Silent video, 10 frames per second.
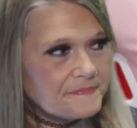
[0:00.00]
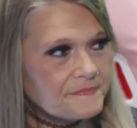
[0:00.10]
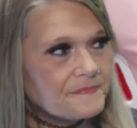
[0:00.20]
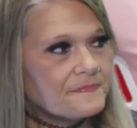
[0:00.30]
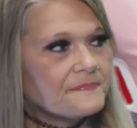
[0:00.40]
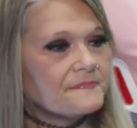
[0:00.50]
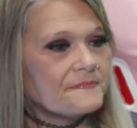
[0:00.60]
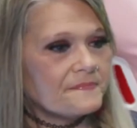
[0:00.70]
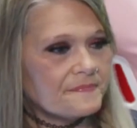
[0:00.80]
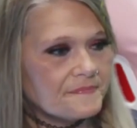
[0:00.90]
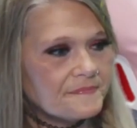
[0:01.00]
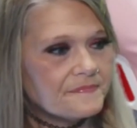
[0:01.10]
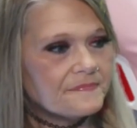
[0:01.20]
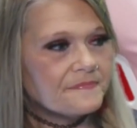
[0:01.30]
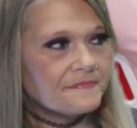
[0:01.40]

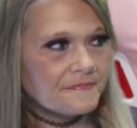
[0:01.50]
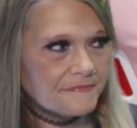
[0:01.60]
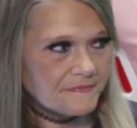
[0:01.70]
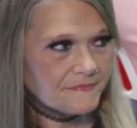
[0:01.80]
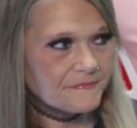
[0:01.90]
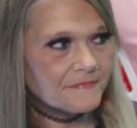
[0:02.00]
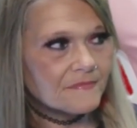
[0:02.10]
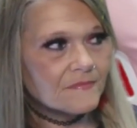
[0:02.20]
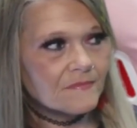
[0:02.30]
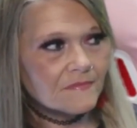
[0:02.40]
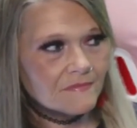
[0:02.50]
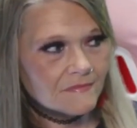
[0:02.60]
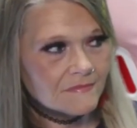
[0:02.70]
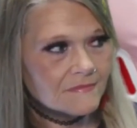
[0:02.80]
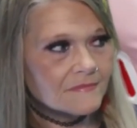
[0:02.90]

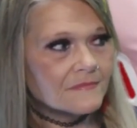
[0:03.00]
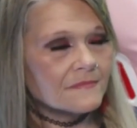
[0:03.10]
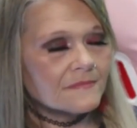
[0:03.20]
No words are spoken by the person on screen.